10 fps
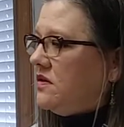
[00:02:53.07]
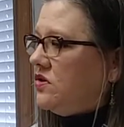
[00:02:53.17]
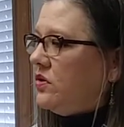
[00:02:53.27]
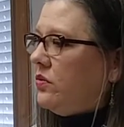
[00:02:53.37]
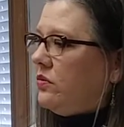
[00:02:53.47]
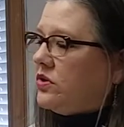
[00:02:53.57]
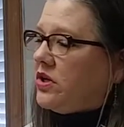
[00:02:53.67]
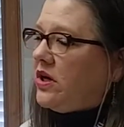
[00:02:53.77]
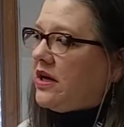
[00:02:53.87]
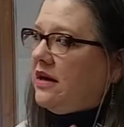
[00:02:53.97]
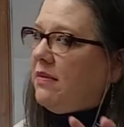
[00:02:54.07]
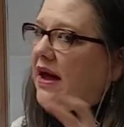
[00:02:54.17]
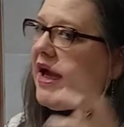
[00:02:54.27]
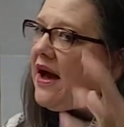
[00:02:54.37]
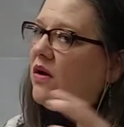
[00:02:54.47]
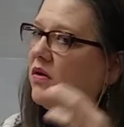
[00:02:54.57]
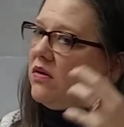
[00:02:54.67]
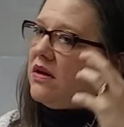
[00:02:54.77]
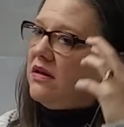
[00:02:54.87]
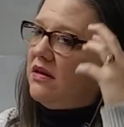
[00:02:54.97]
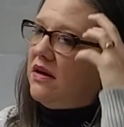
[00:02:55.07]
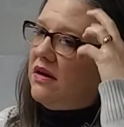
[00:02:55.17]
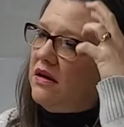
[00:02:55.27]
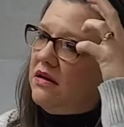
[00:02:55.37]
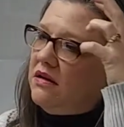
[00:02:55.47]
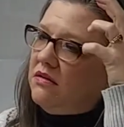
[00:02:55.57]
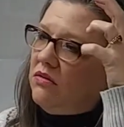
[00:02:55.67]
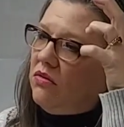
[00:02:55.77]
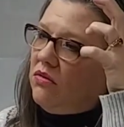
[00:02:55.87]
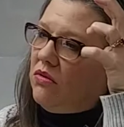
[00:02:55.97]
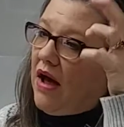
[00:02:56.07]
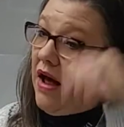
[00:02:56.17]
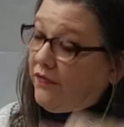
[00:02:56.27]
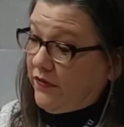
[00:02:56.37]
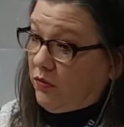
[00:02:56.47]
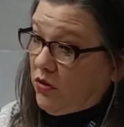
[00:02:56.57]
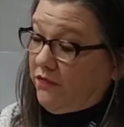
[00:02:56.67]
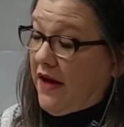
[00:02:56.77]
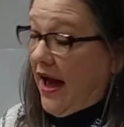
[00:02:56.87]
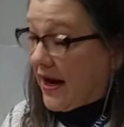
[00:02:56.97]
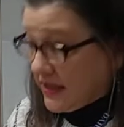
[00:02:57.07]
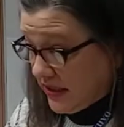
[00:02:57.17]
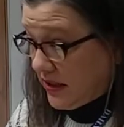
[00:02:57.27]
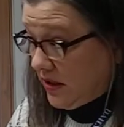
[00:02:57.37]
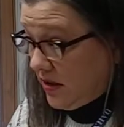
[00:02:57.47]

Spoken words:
So when we're talking about how the alpha wolf acted,